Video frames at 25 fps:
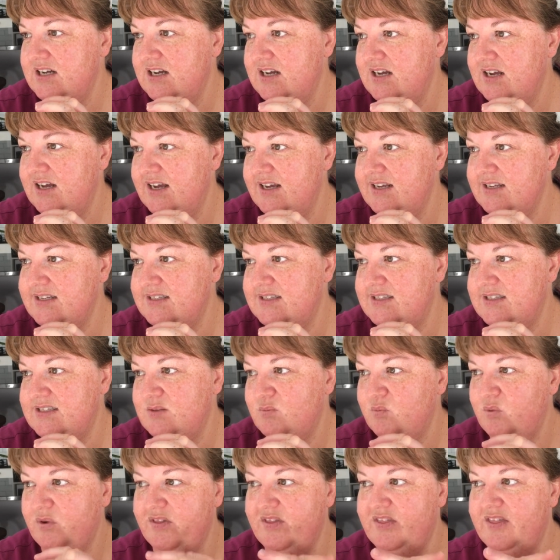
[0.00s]
is
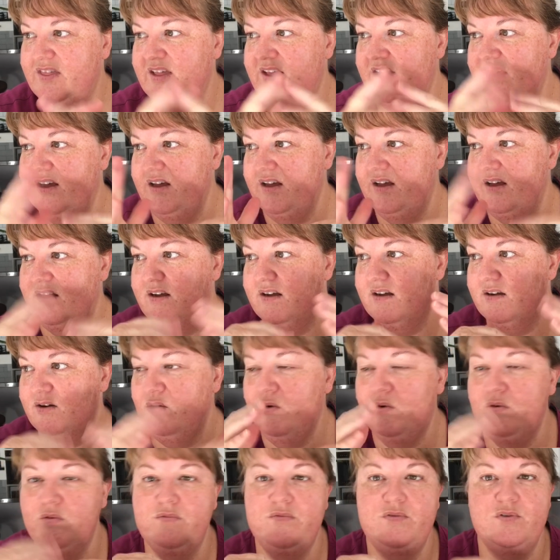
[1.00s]
with the
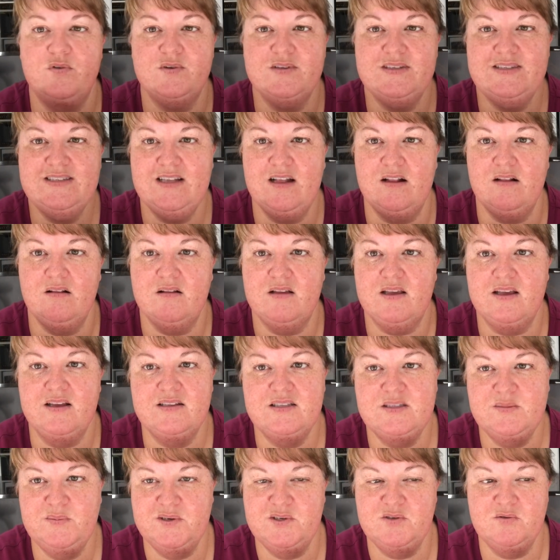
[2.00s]
called for silk and
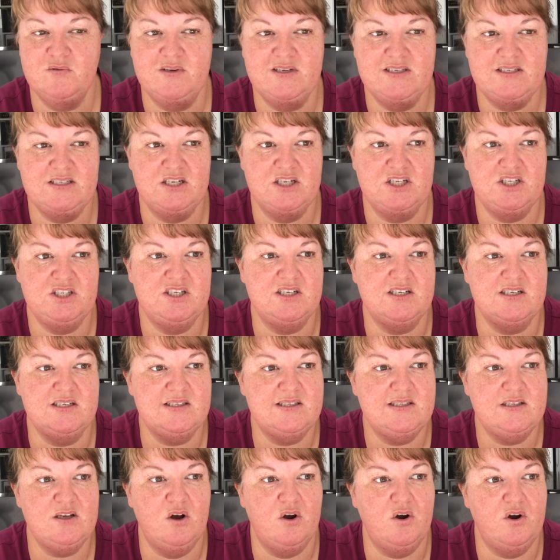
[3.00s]
specialty stitches.
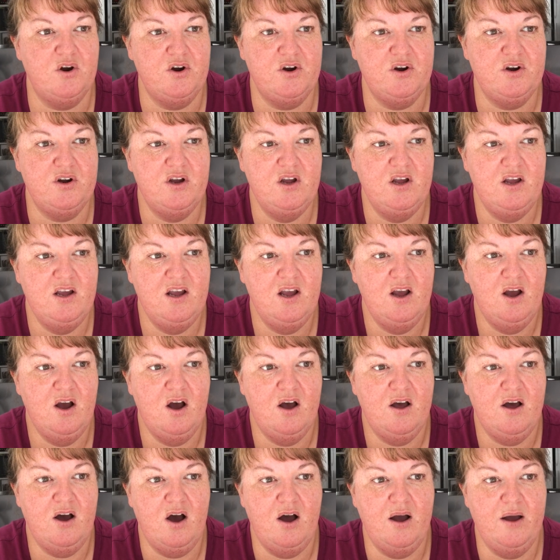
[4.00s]
So
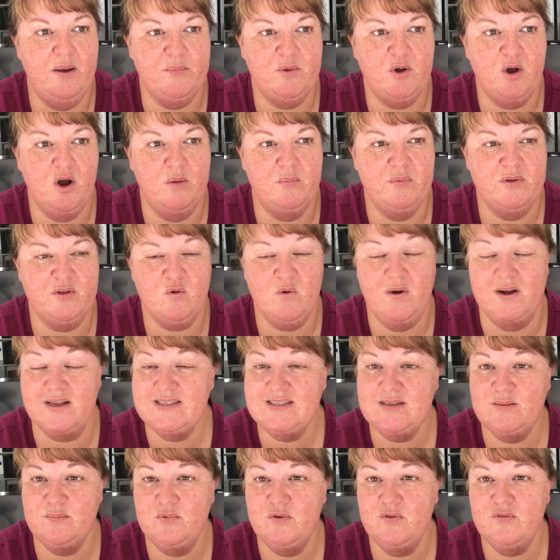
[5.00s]
I'm going with quite
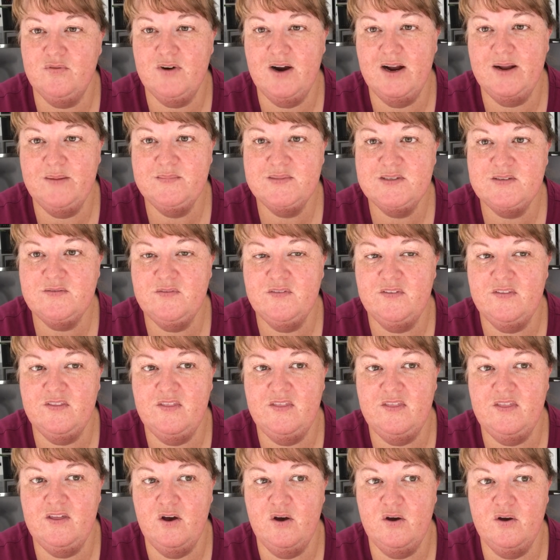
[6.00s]
simple frames for
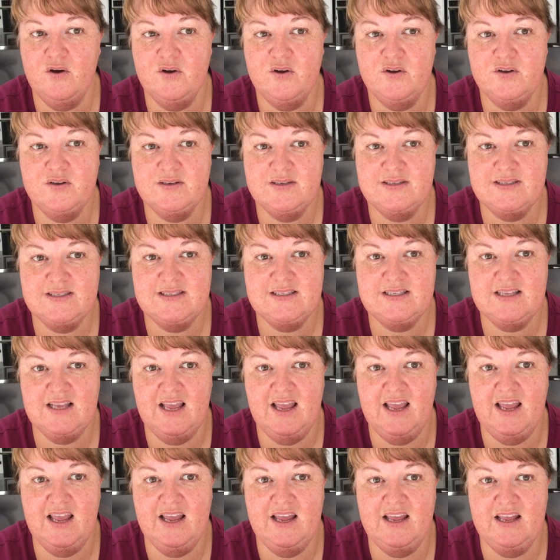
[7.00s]
those,
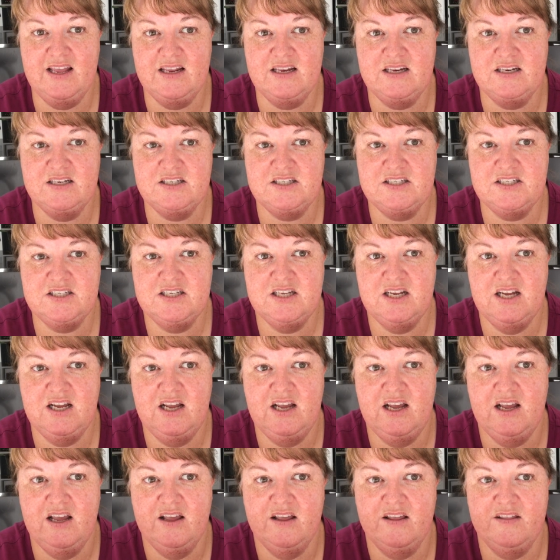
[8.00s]
and
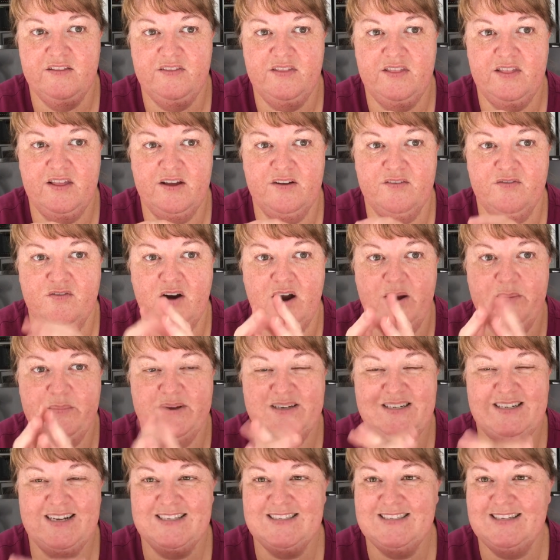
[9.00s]
the framer
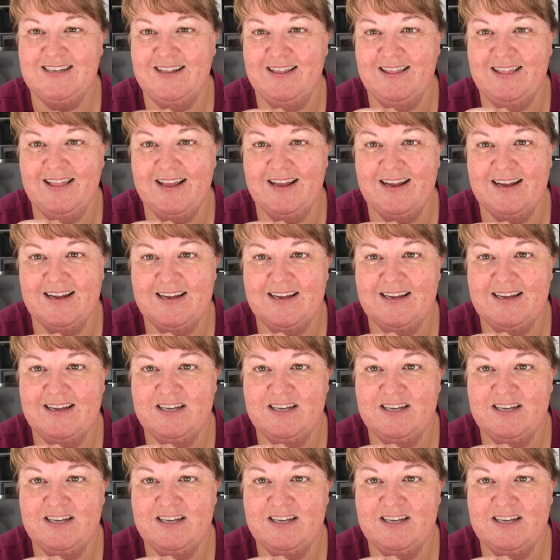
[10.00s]
doesn't think